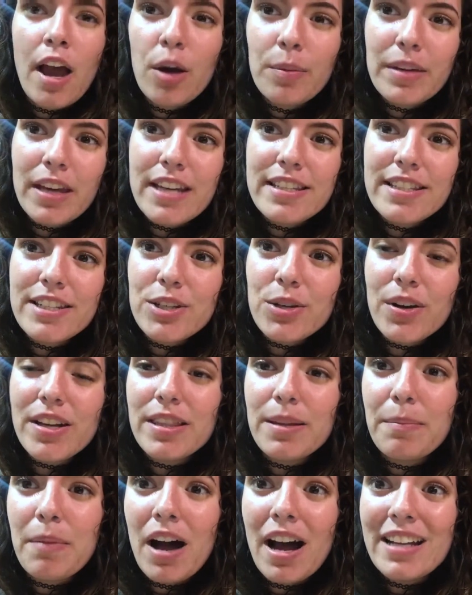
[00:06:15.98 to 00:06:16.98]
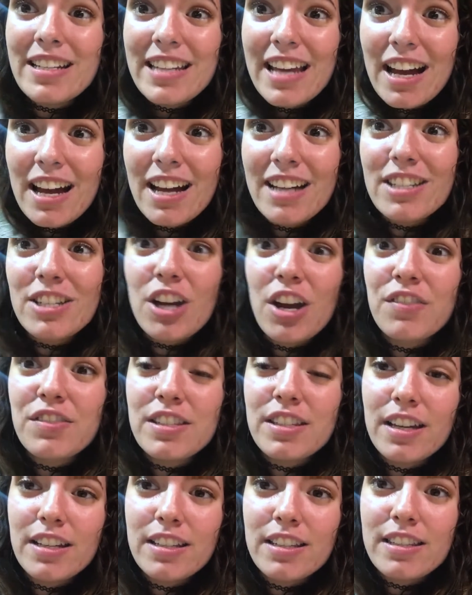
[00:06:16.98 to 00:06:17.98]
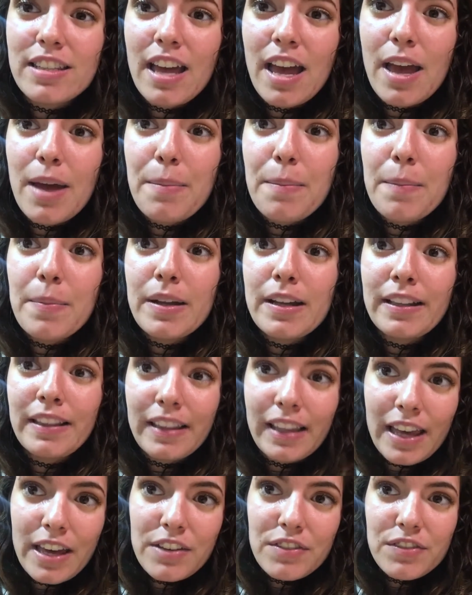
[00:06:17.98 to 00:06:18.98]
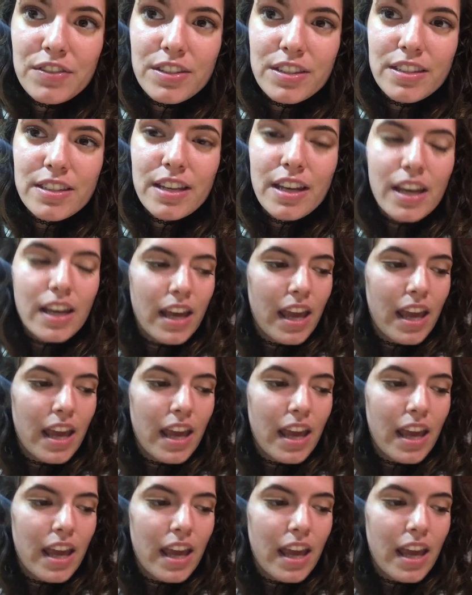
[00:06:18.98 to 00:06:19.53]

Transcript: I hope you guys enjoyed the montage of Sunset Cliffs.